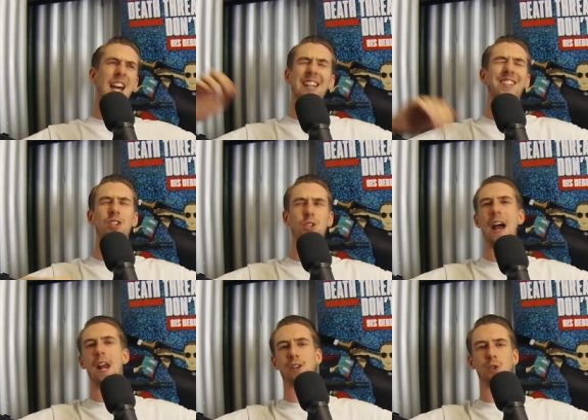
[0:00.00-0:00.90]
he's just
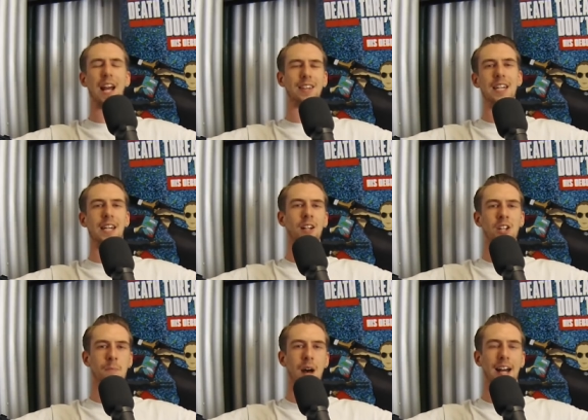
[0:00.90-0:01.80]
trying to attract the
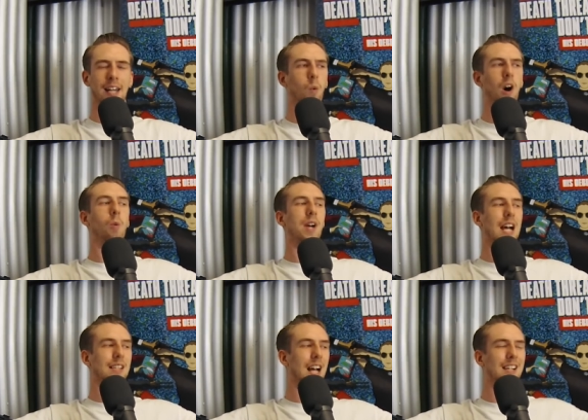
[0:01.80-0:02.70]
English market. What, we
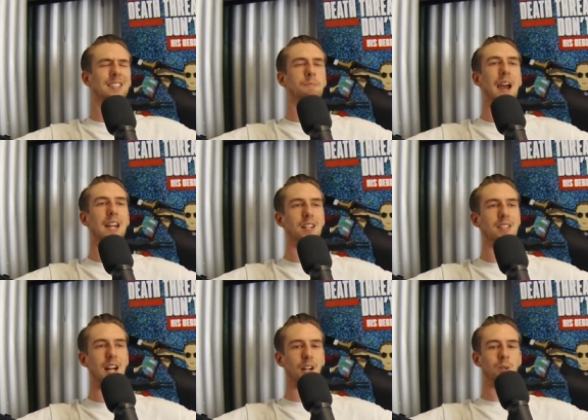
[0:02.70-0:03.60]
us, us
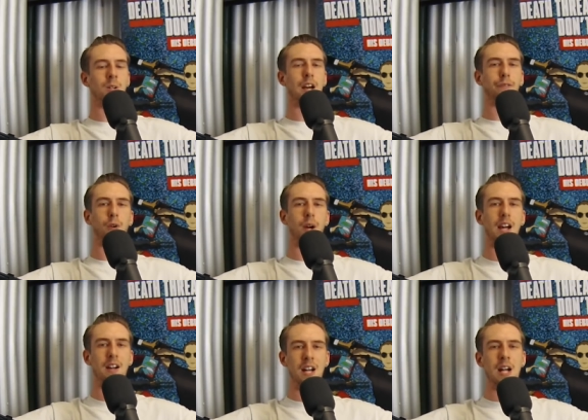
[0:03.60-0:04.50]
Spaniards aren't good enough for
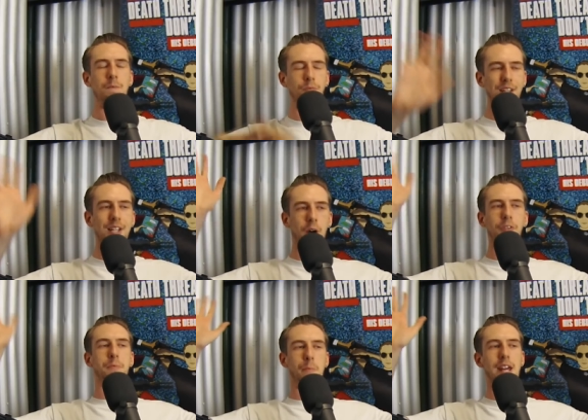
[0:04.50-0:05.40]
you?
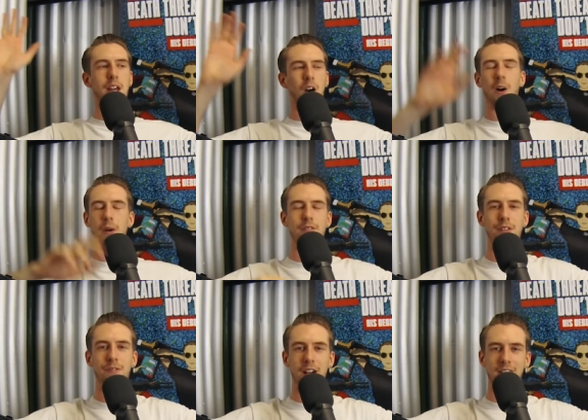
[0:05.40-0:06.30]
Dios mio, whatever the
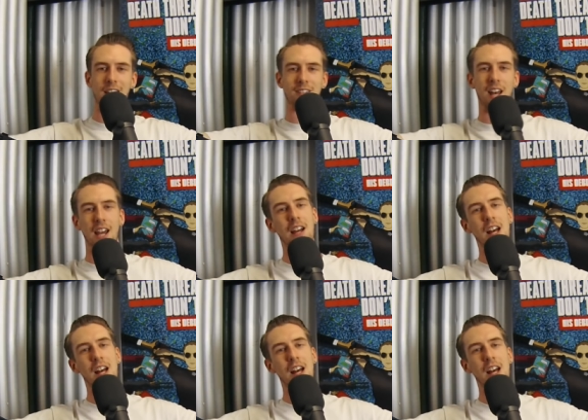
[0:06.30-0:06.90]
fuck they say.